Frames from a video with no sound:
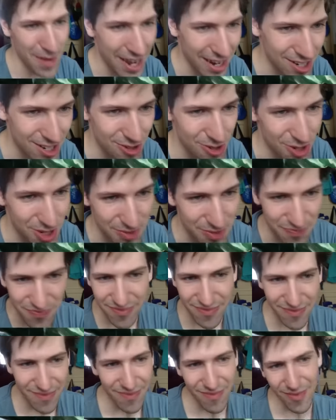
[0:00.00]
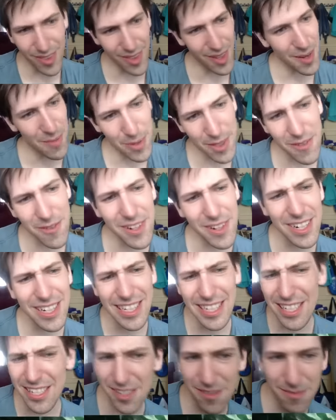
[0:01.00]
to it. But there really
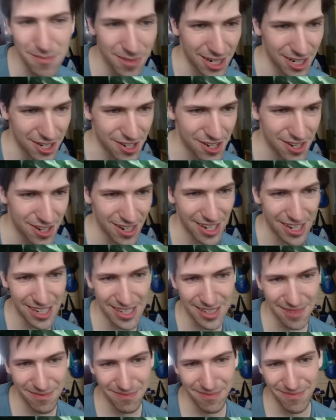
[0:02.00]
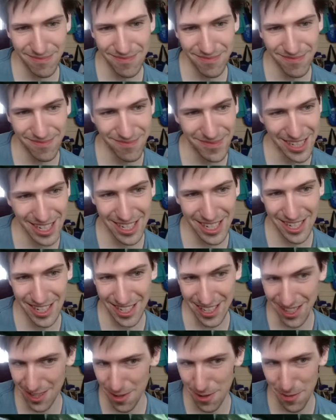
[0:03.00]
isn't much. It's
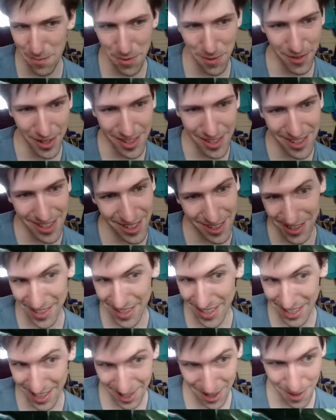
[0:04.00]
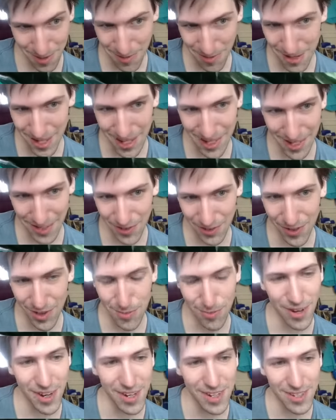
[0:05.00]
super value. You get 2 minions for the
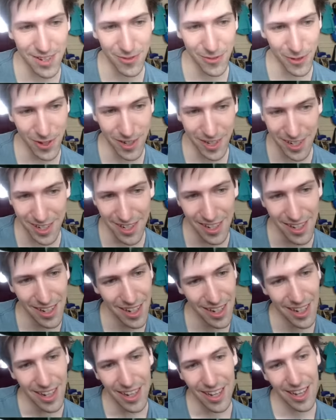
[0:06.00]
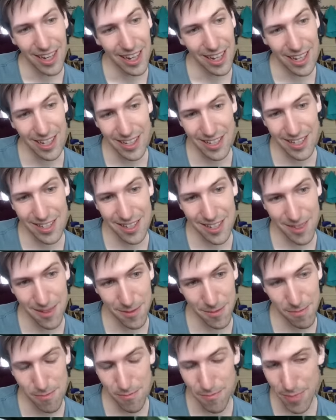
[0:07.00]
price of 1. It's
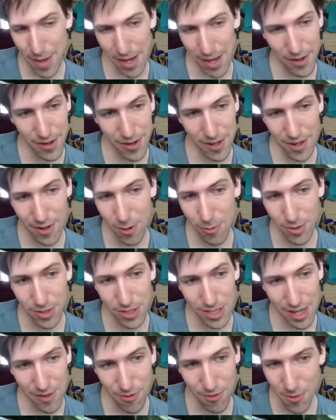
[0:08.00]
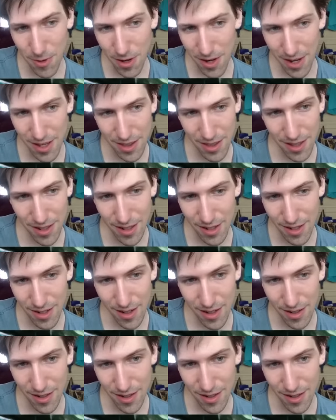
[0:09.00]
better in almost every way than